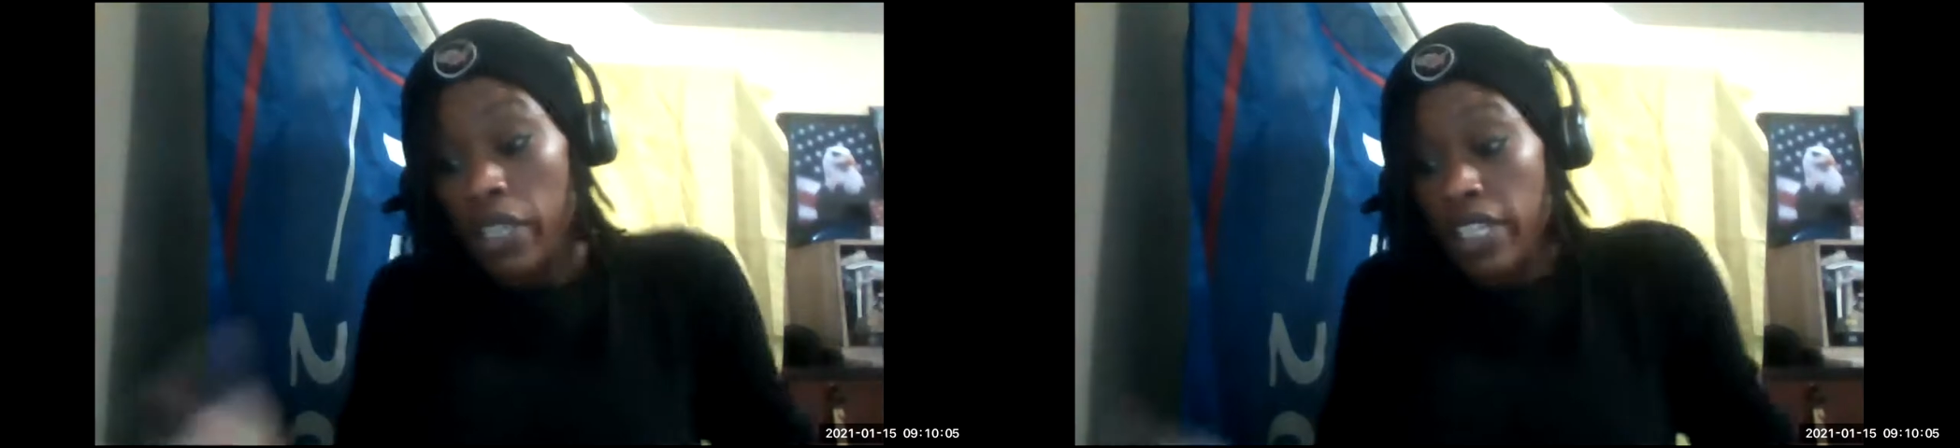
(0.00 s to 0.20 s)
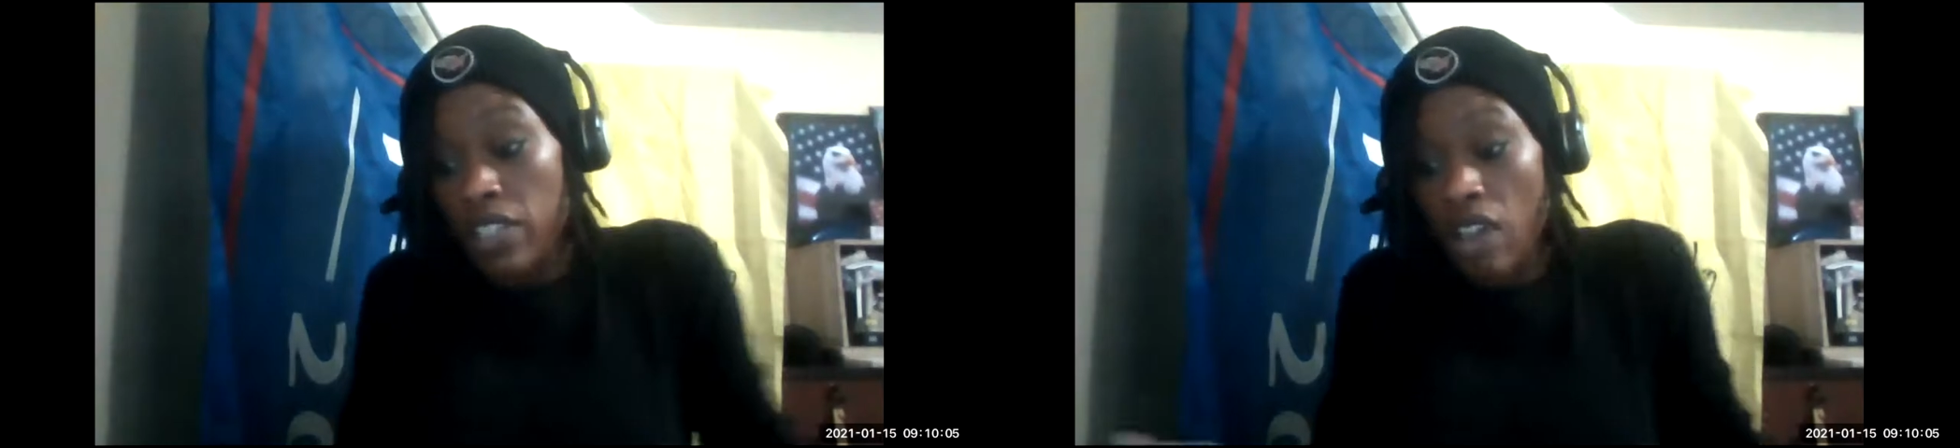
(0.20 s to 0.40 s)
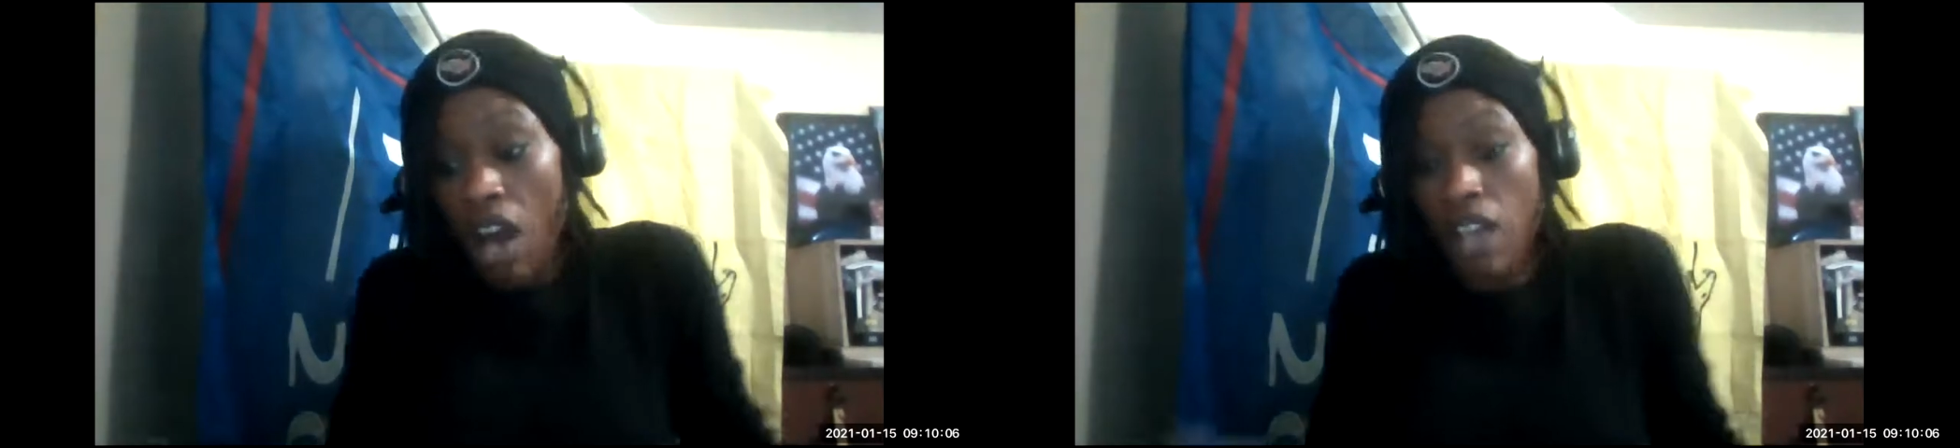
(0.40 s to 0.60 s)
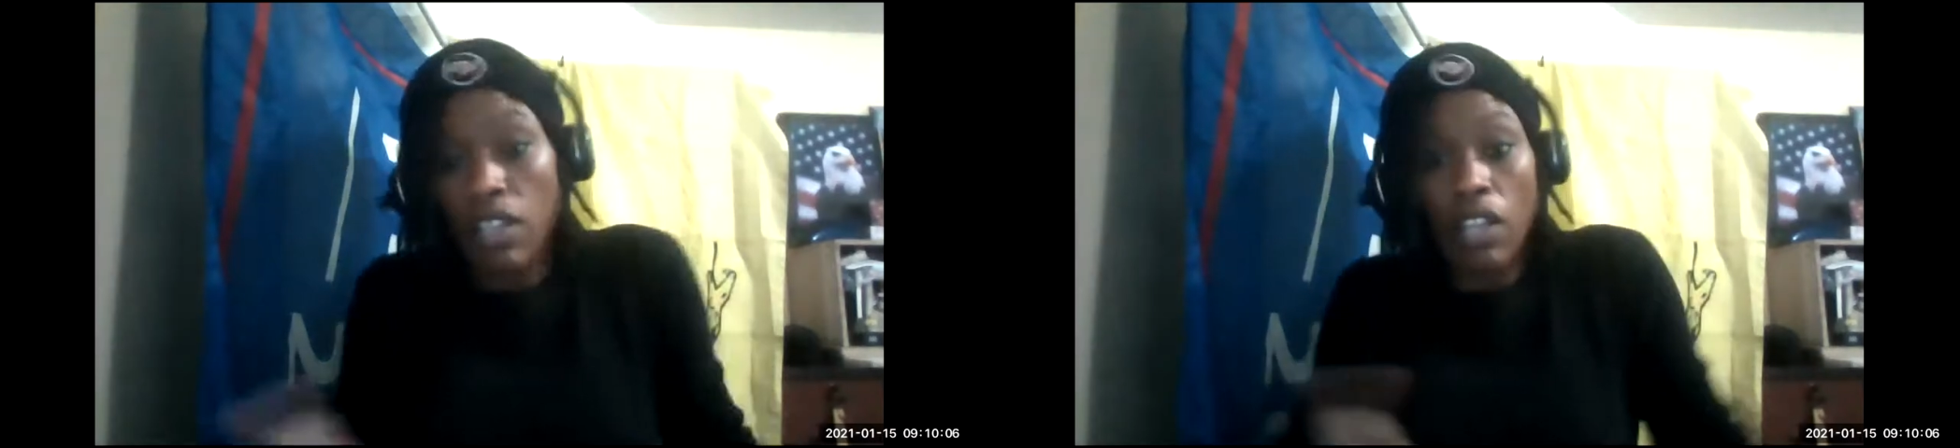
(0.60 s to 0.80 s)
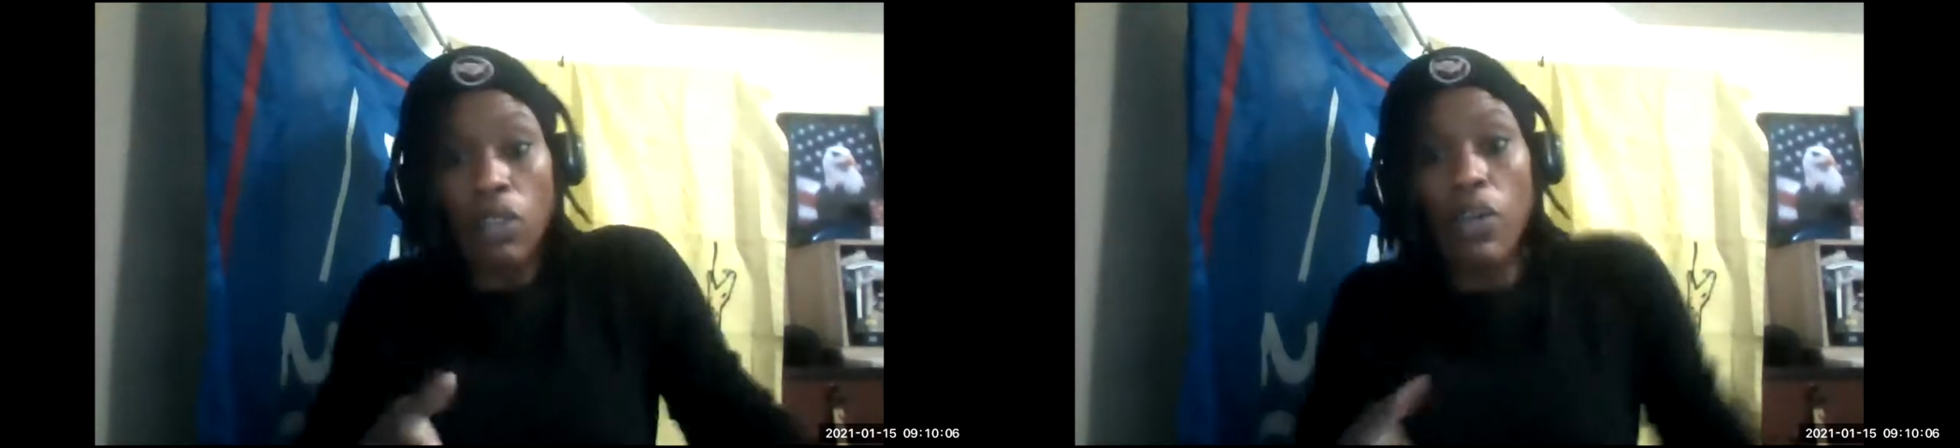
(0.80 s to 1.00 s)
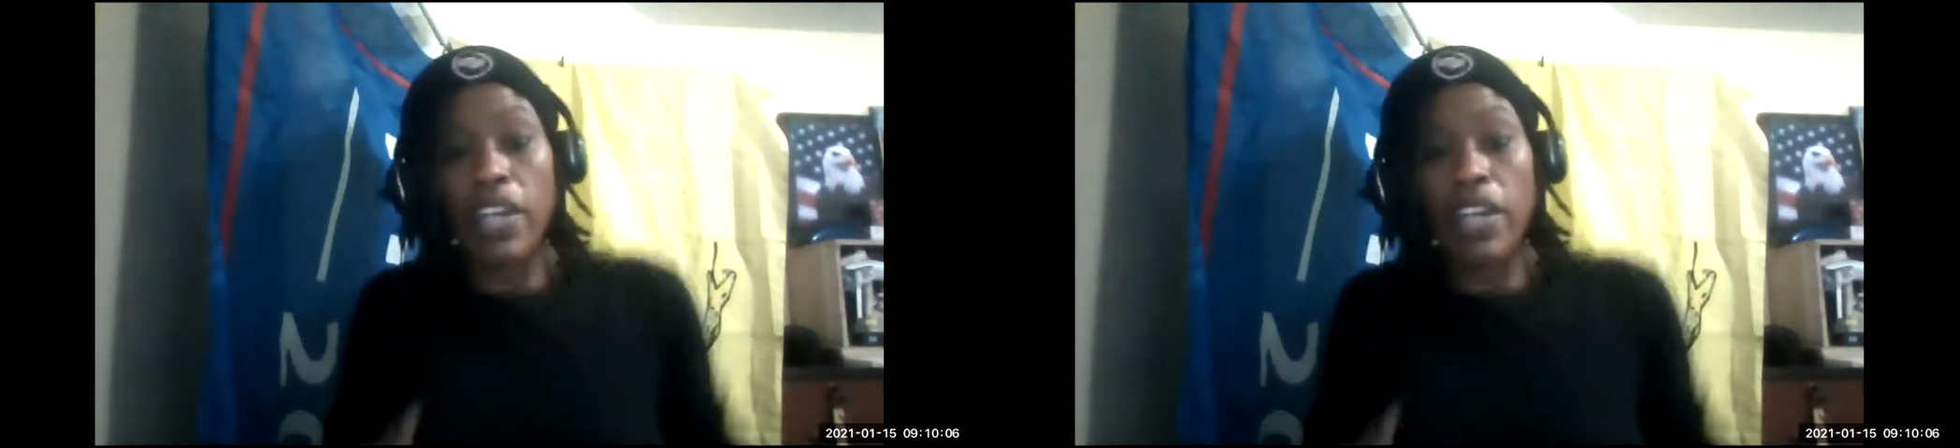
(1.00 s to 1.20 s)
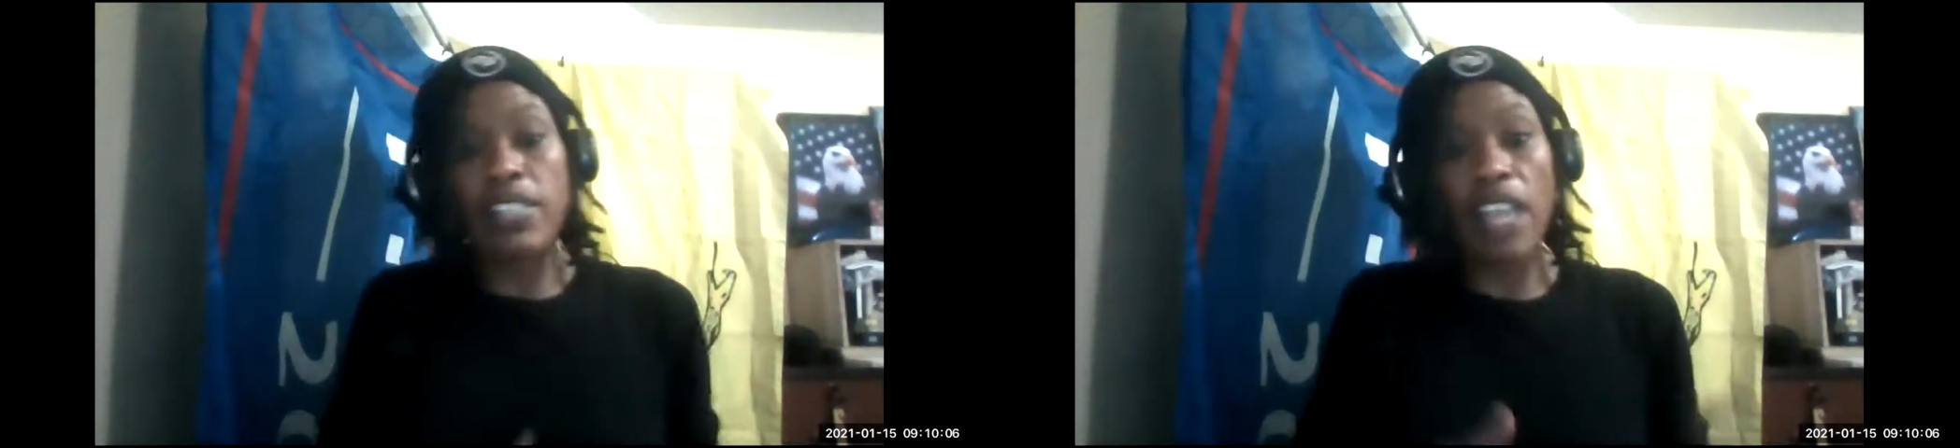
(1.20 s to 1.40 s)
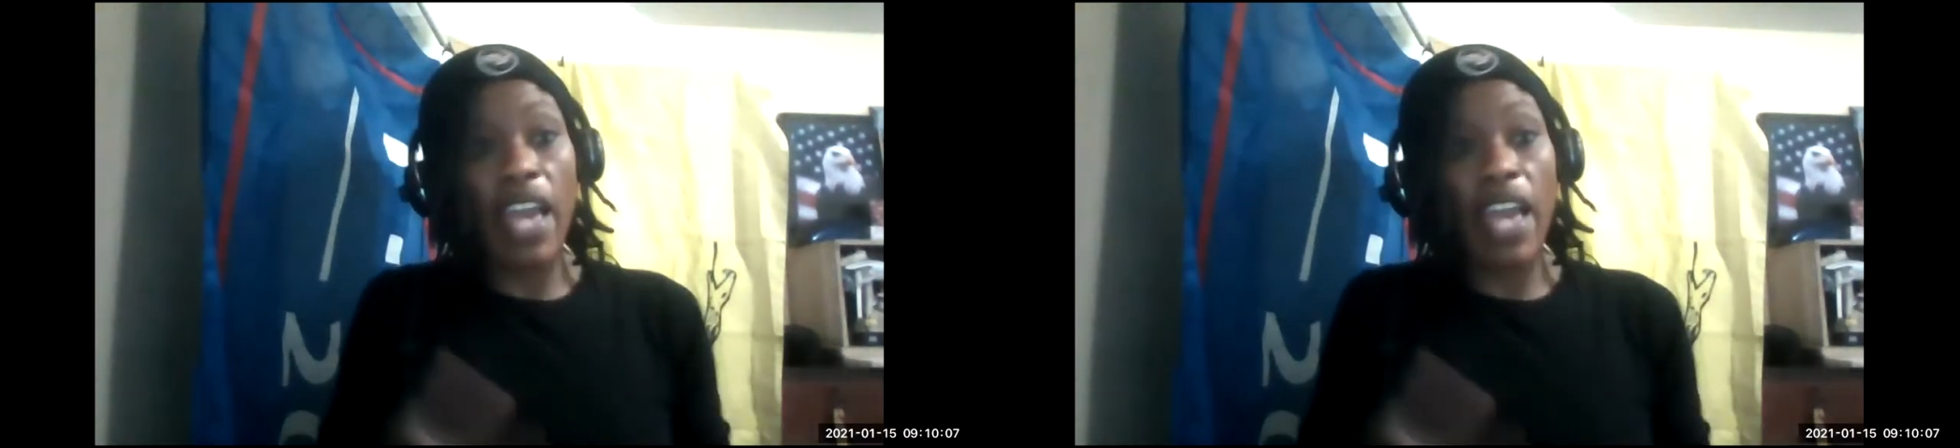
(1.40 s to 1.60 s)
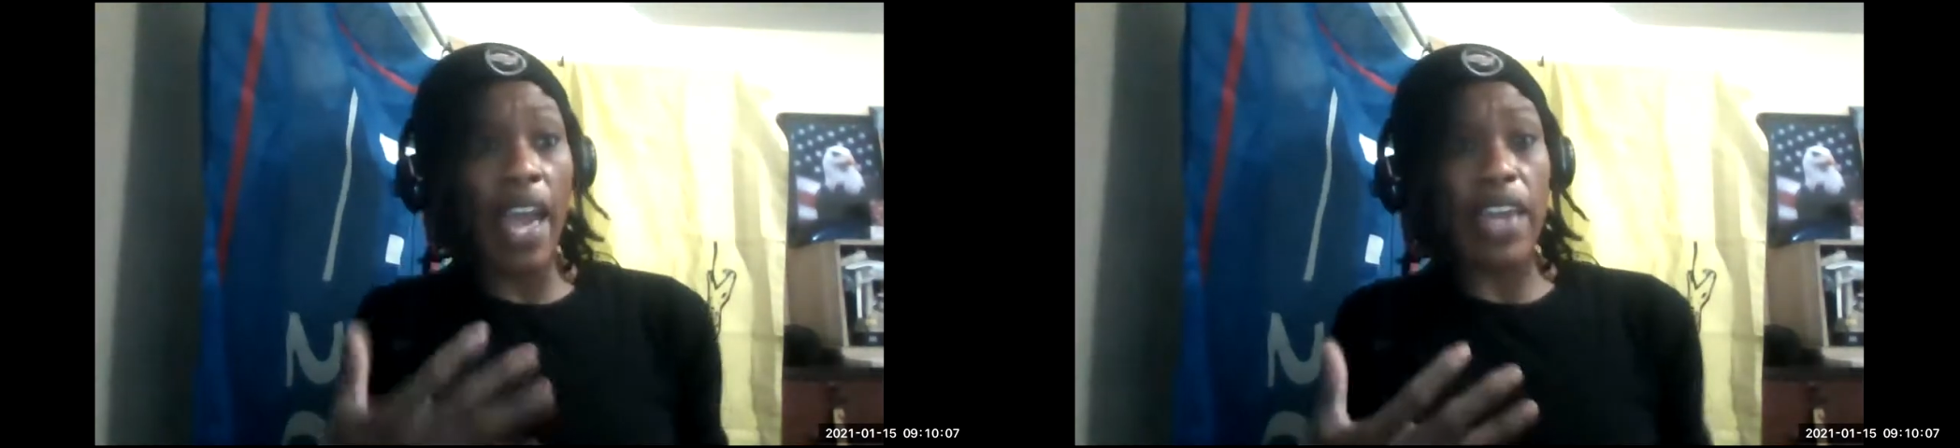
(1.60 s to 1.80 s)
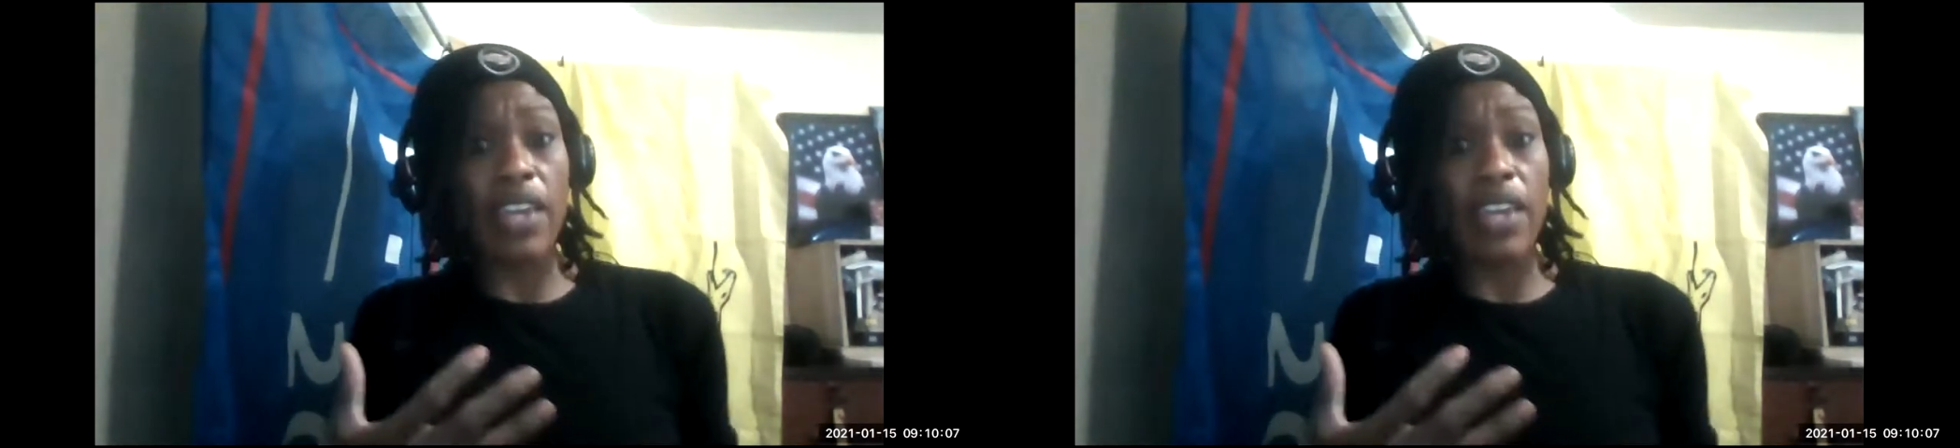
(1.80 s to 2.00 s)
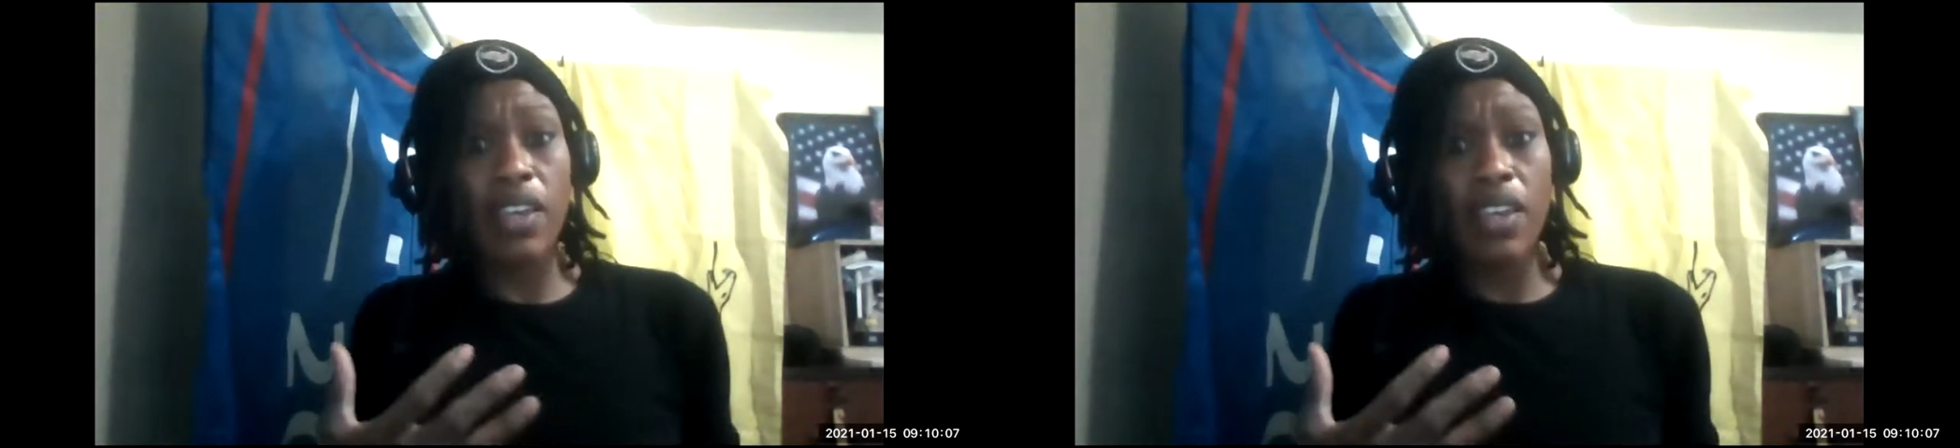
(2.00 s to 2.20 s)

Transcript: we need to call a lawyer and say, hey,